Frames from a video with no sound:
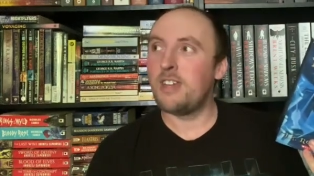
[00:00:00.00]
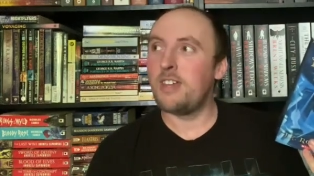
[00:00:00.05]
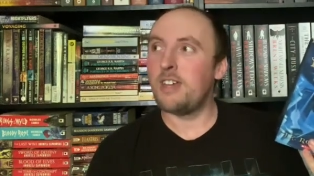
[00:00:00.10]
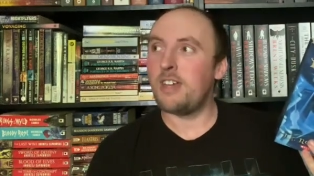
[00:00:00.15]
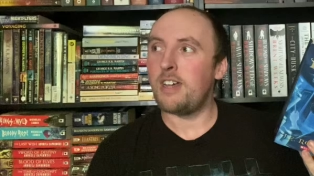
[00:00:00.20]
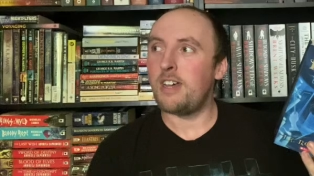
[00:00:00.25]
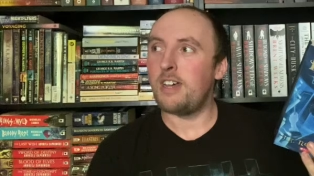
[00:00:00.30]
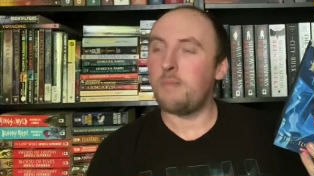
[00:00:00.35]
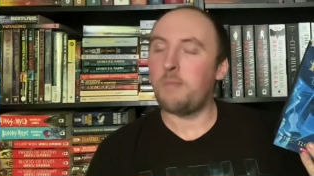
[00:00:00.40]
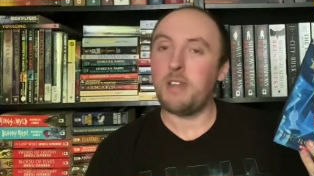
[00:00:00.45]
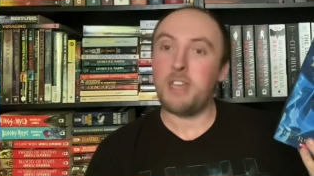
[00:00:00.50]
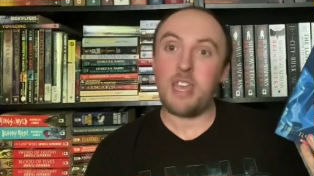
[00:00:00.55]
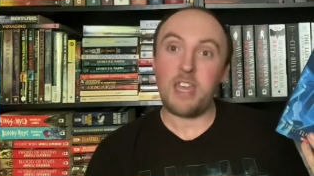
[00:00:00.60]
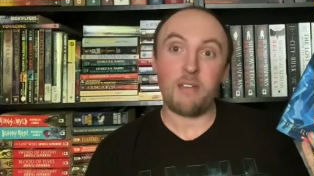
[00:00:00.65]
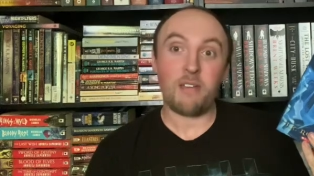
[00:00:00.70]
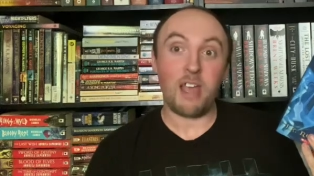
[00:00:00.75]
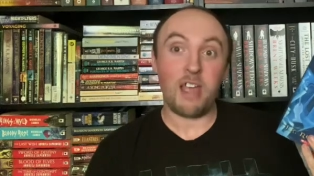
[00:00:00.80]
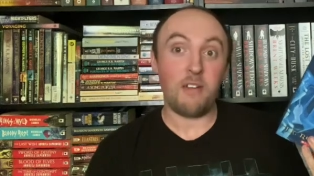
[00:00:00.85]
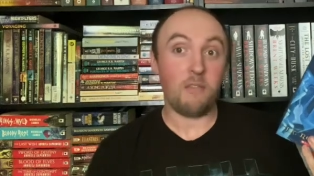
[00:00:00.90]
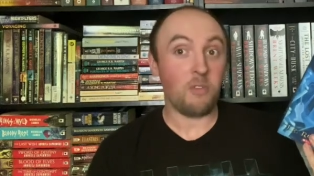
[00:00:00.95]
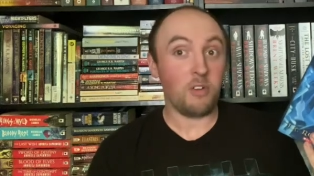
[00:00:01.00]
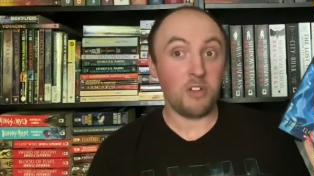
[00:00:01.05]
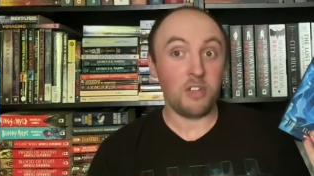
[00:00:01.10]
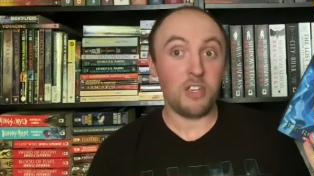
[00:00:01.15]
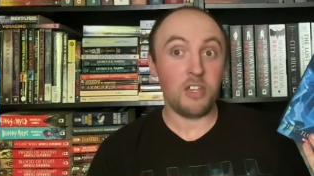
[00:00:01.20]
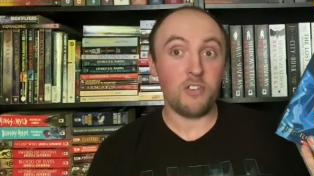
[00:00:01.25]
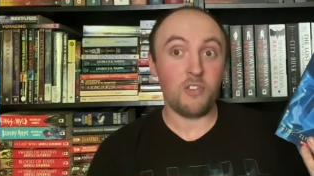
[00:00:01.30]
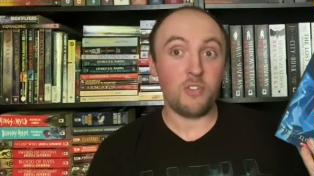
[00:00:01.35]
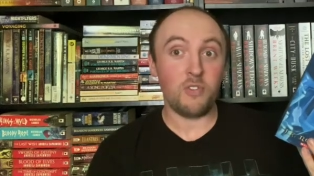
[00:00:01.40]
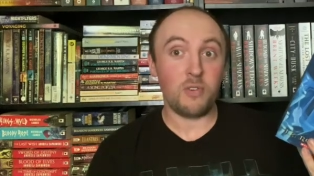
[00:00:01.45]
Uh, but yeah, I
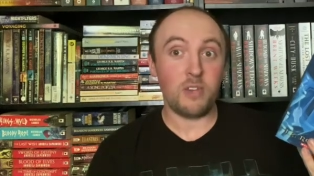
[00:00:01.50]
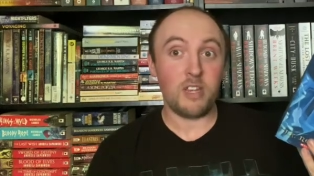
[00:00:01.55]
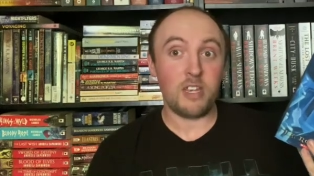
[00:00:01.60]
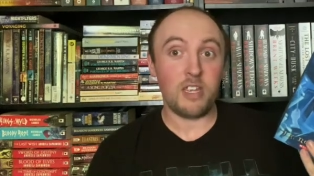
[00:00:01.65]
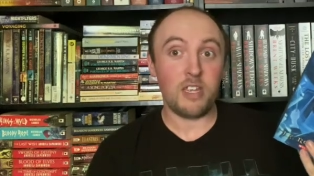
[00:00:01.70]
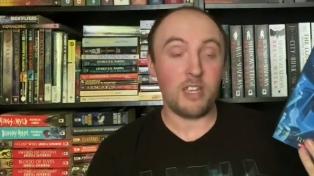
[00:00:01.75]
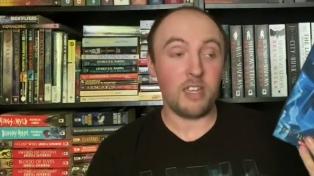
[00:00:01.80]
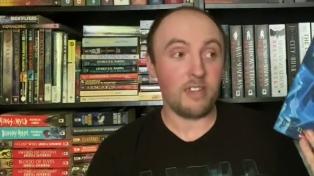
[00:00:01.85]
really enjoyed it.